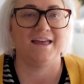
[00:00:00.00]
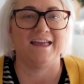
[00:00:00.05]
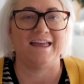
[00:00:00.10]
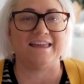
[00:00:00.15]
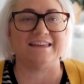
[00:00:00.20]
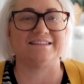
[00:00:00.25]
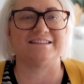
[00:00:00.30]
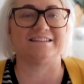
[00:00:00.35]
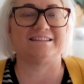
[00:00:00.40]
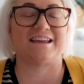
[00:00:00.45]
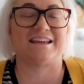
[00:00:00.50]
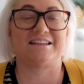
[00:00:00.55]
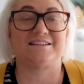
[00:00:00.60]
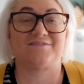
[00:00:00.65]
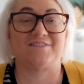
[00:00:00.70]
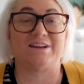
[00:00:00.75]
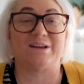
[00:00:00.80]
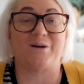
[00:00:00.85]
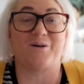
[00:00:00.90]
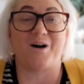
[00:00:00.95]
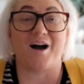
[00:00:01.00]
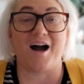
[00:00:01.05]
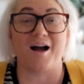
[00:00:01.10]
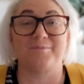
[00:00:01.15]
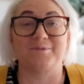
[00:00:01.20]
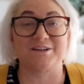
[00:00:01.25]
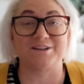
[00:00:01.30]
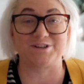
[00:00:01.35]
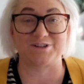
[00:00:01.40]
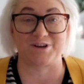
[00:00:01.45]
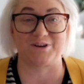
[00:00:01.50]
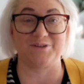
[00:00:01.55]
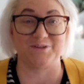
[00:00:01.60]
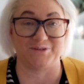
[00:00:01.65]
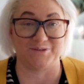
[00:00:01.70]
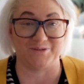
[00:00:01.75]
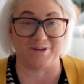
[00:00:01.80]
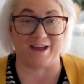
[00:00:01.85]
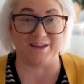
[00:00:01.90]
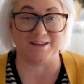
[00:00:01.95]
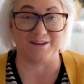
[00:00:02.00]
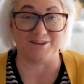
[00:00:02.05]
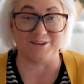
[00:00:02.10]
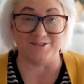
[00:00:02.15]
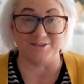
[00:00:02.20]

In today's video, I'm going to show you how you can